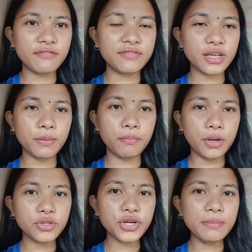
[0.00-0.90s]
of the
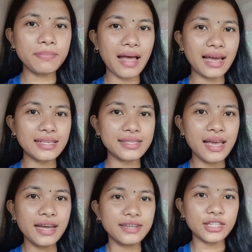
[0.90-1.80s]
computer, implies
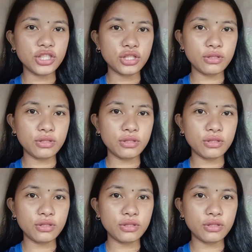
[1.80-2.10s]
that